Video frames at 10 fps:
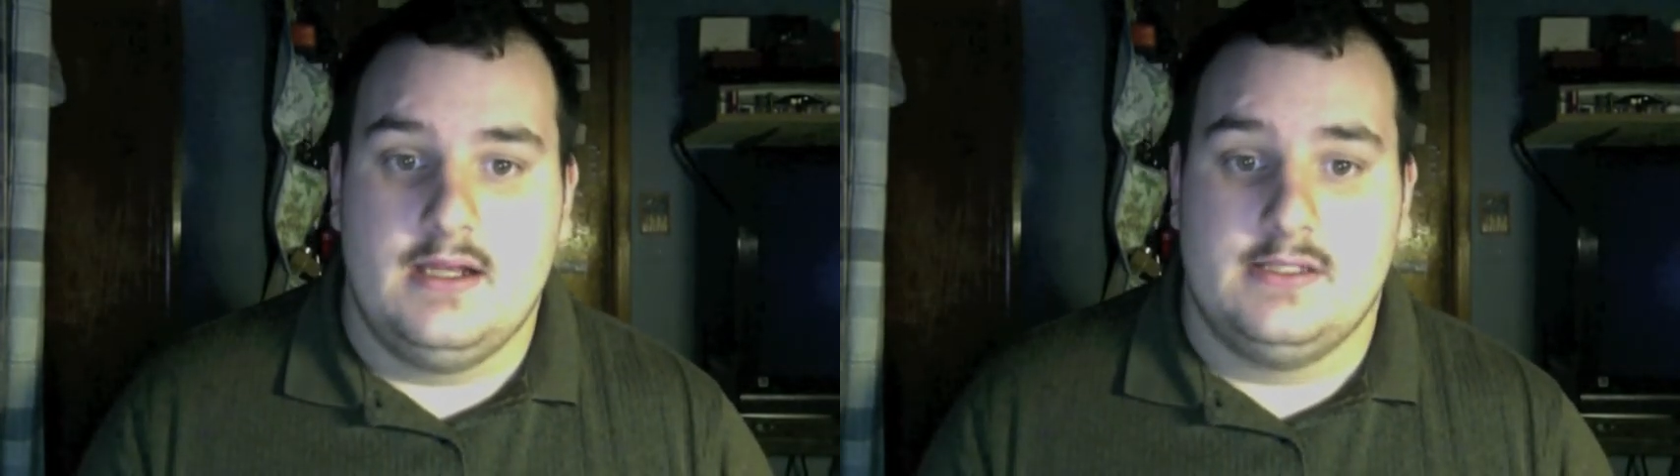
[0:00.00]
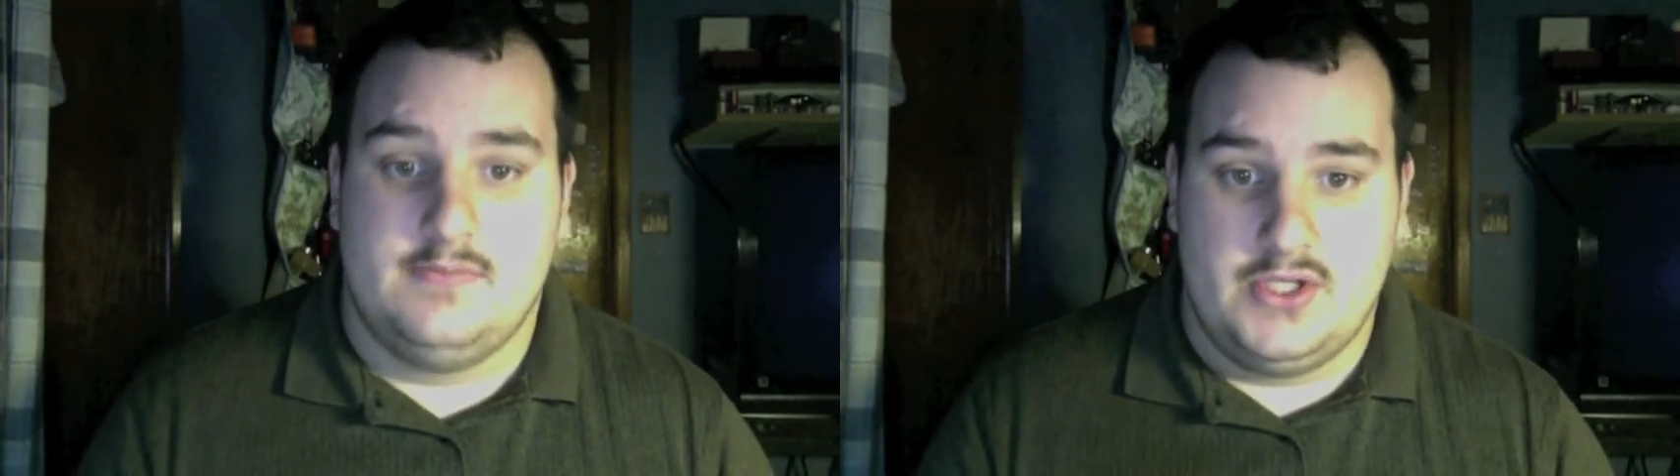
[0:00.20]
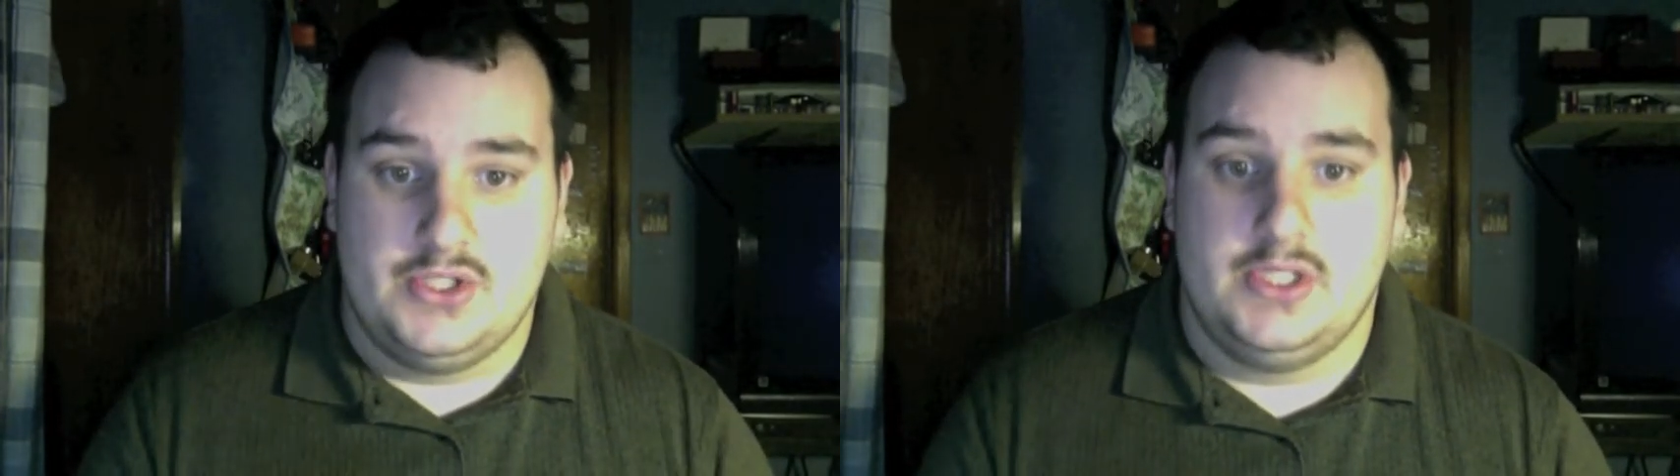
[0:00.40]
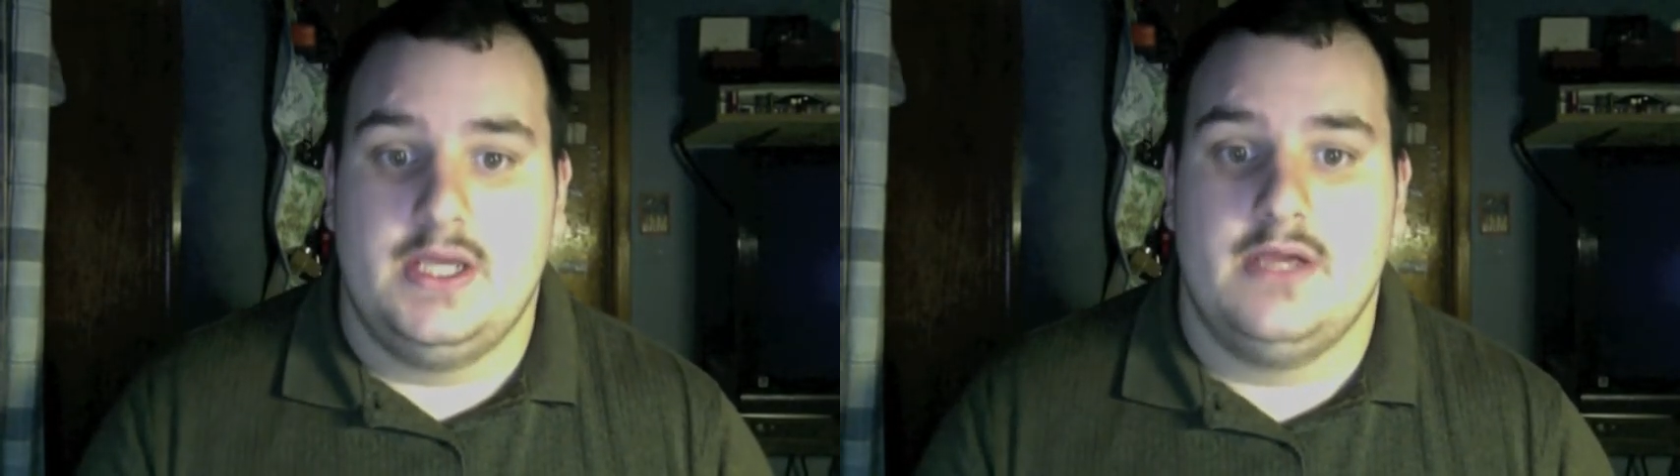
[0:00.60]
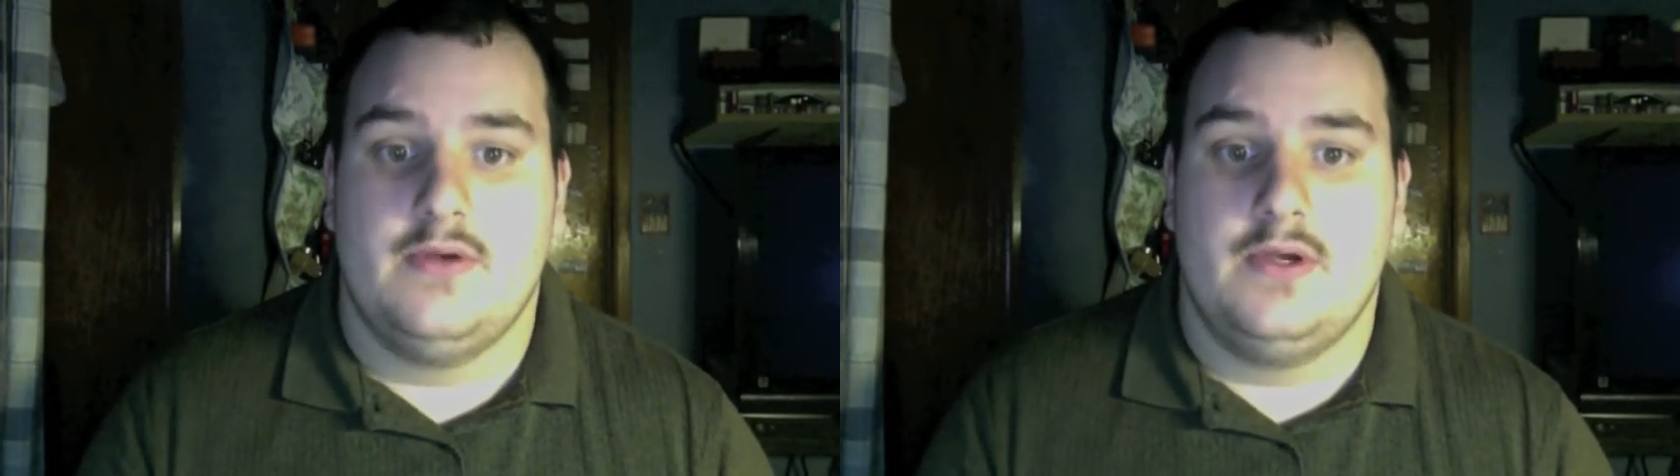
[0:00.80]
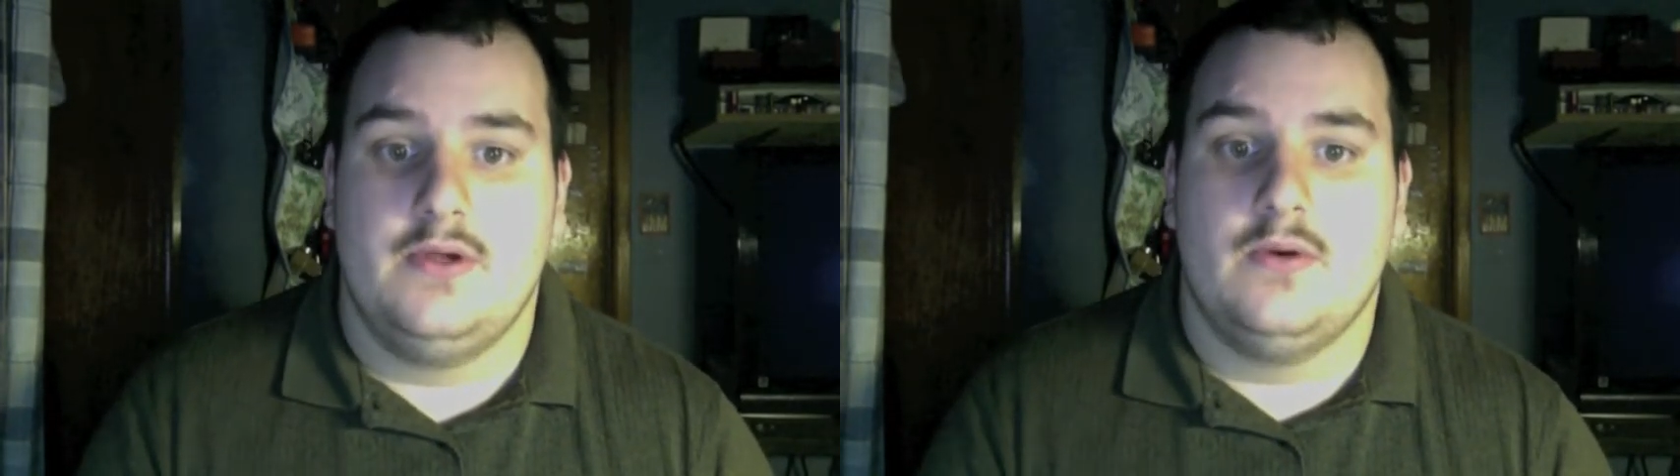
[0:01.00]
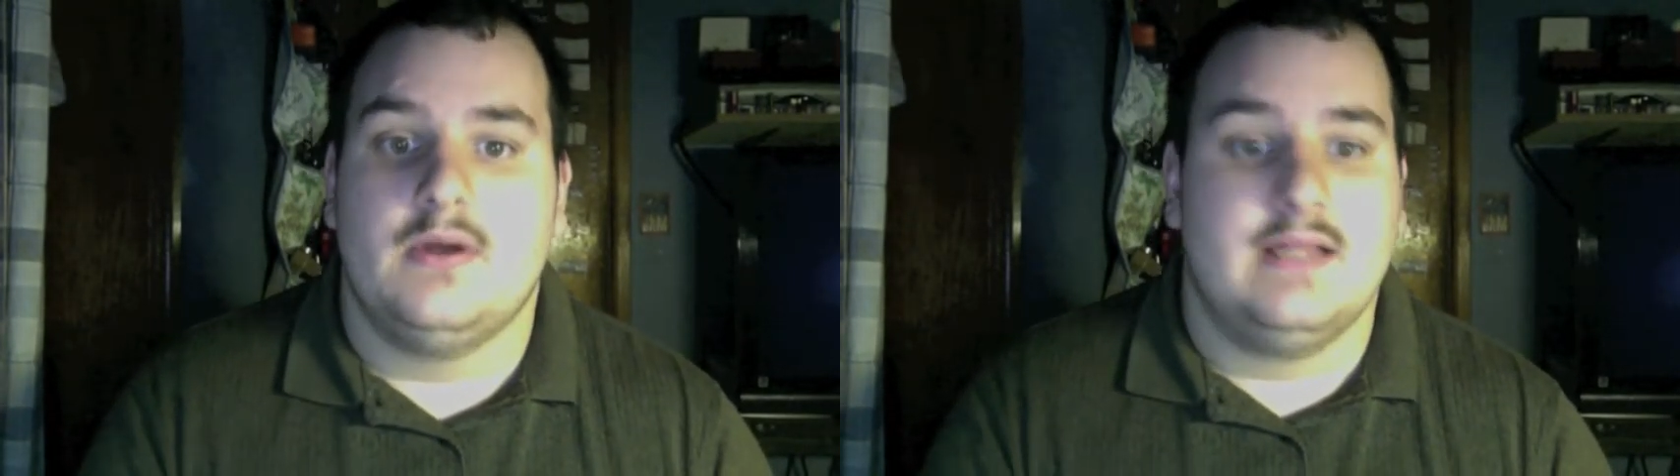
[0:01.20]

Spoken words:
especially here in New York,